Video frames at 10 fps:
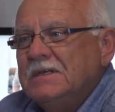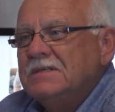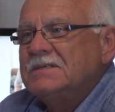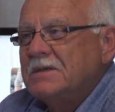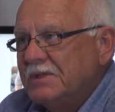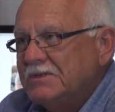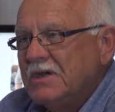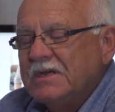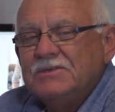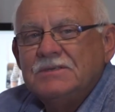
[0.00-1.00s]
Some of the
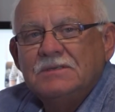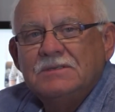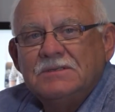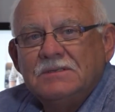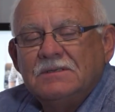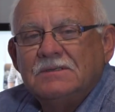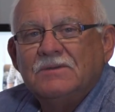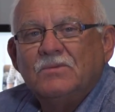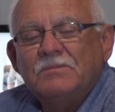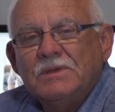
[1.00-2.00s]
changes
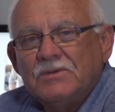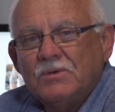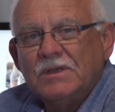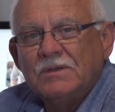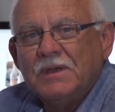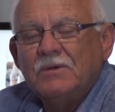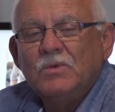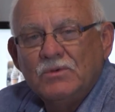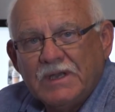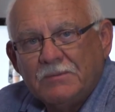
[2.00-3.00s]
that we've been talking about
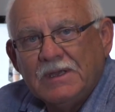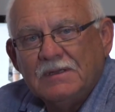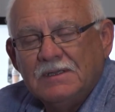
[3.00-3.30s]
will come out